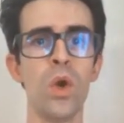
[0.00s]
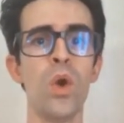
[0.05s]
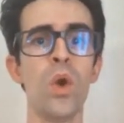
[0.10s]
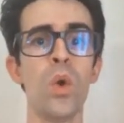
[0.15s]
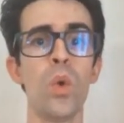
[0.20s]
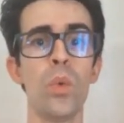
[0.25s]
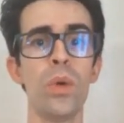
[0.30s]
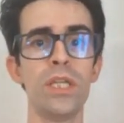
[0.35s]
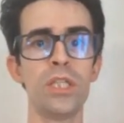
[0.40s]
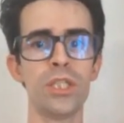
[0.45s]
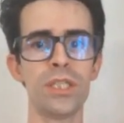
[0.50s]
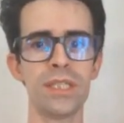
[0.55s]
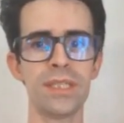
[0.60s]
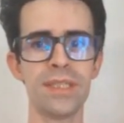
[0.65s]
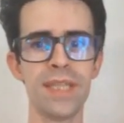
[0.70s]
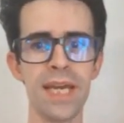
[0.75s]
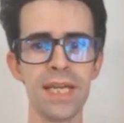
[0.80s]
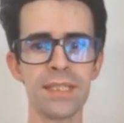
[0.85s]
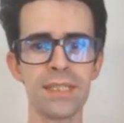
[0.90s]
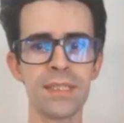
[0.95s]
which is
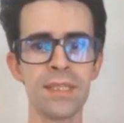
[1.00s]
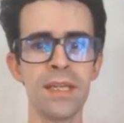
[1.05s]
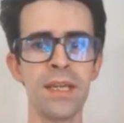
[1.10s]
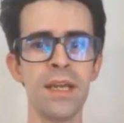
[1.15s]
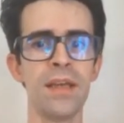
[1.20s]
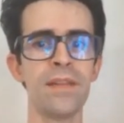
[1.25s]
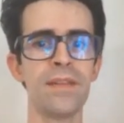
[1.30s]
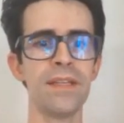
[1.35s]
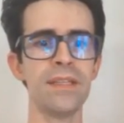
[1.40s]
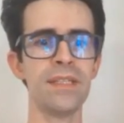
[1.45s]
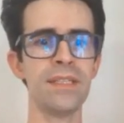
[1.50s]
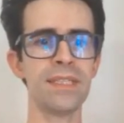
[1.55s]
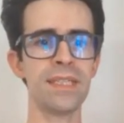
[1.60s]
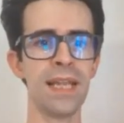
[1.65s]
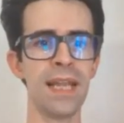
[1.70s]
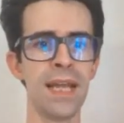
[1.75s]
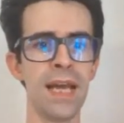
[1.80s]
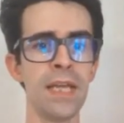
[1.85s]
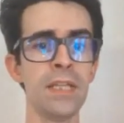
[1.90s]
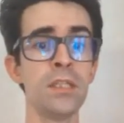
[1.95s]
text that is
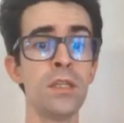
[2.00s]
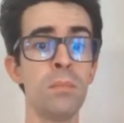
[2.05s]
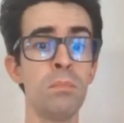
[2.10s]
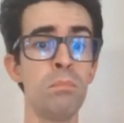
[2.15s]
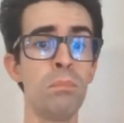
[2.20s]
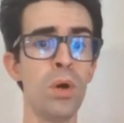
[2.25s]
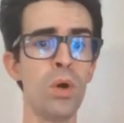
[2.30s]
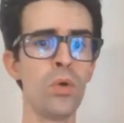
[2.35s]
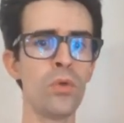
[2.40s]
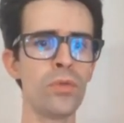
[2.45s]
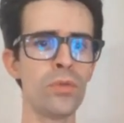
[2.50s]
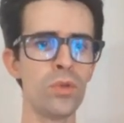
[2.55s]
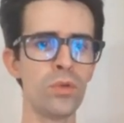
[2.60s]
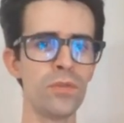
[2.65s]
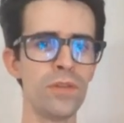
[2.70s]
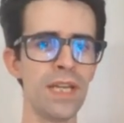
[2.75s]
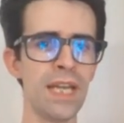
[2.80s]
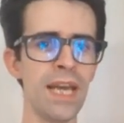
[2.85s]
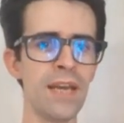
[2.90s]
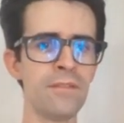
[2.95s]
aligned both to the
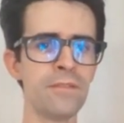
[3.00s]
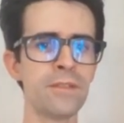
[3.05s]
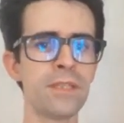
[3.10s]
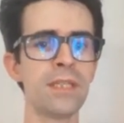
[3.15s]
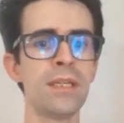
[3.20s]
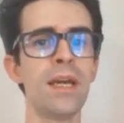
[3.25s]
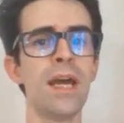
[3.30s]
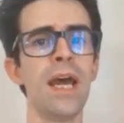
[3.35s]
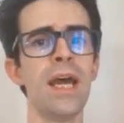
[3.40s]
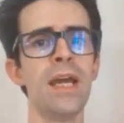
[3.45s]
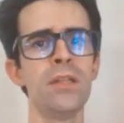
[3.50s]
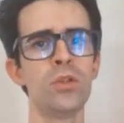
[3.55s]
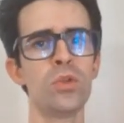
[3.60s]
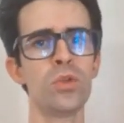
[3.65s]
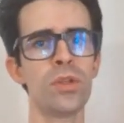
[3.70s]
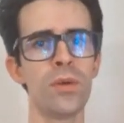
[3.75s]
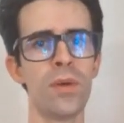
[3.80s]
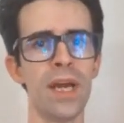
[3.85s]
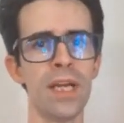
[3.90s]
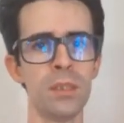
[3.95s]
left and to the
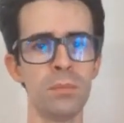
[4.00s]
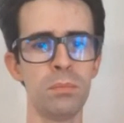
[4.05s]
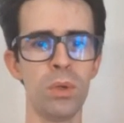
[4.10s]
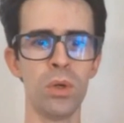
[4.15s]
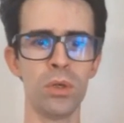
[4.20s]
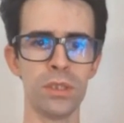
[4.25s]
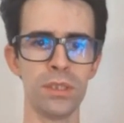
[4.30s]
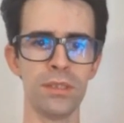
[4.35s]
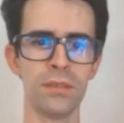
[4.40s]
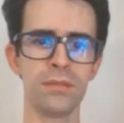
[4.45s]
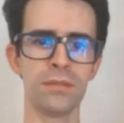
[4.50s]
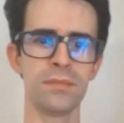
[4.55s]
right border.